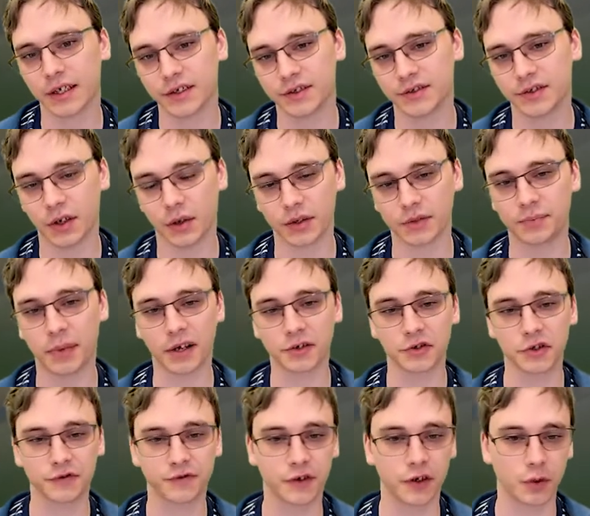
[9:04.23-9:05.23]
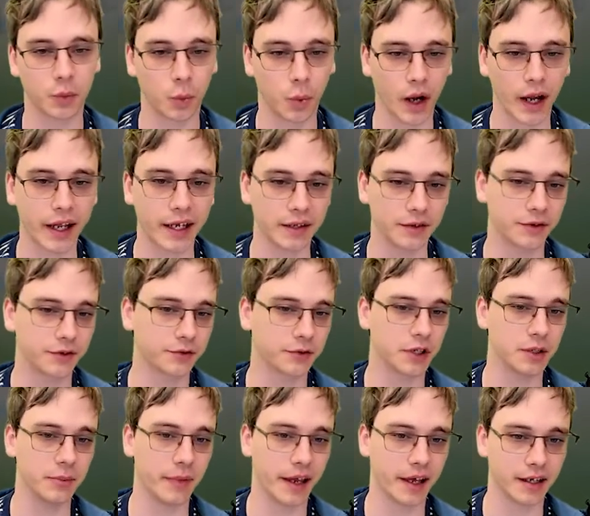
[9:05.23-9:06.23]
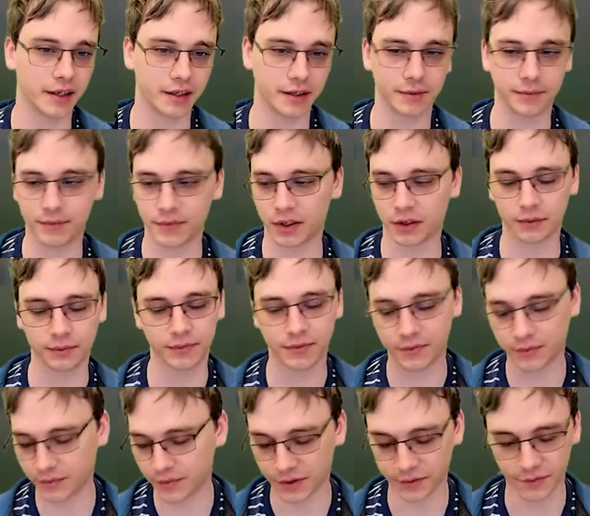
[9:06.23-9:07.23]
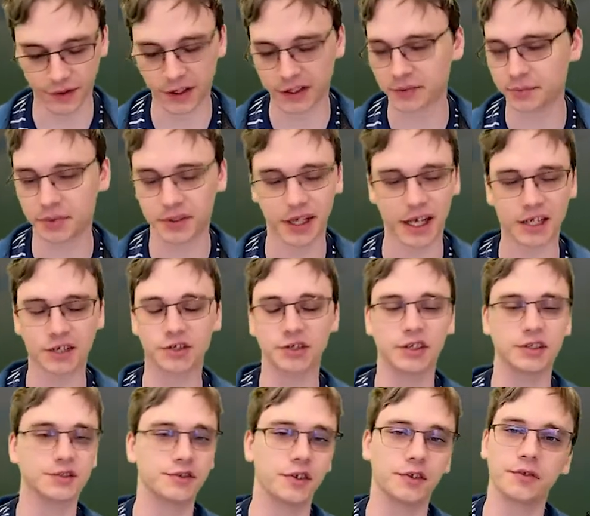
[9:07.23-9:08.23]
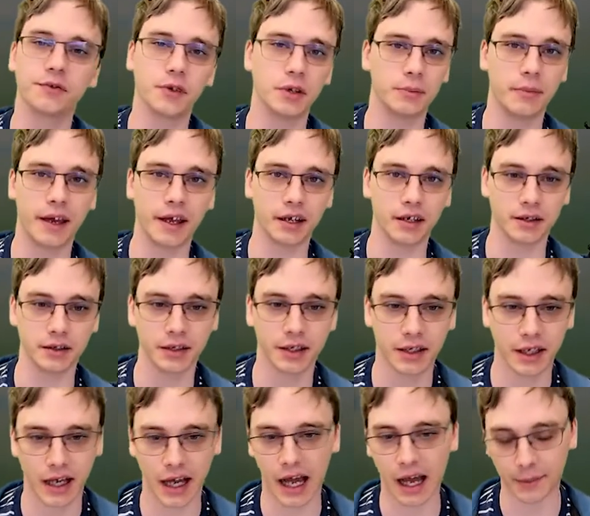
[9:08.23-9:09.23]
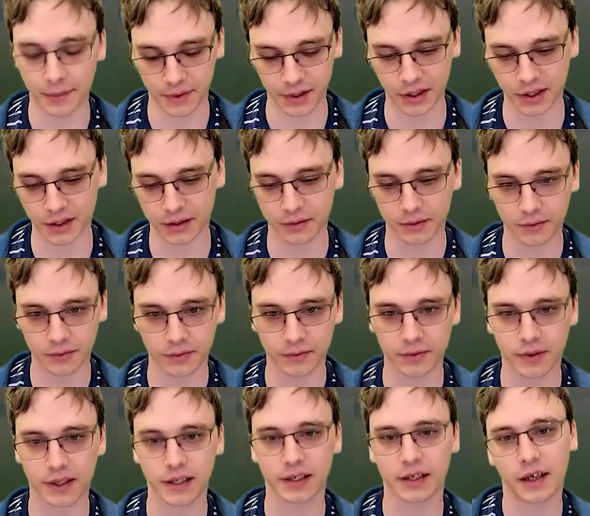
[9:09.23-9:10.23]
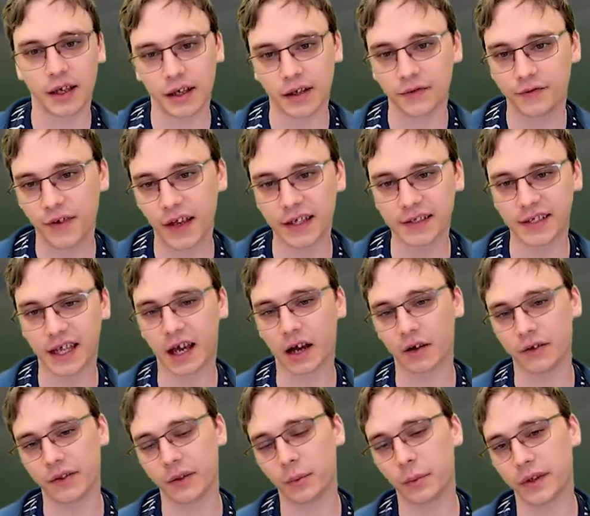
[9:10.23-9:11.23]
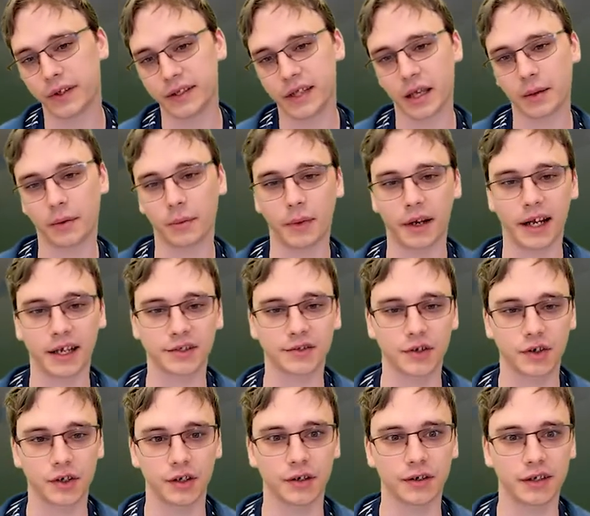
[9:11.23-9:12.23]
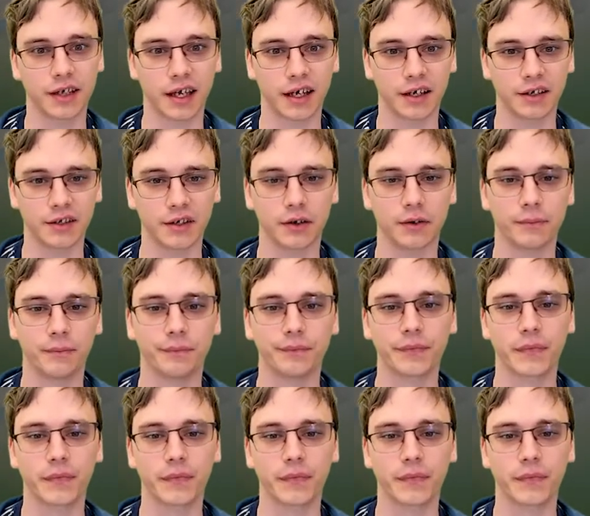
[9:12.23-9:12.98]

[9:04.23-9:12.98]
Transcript: So especially for white, 3 mana, Teferi's Protection is the 3 mana, I'm going to phase out and then win game on my next turn kind of deal.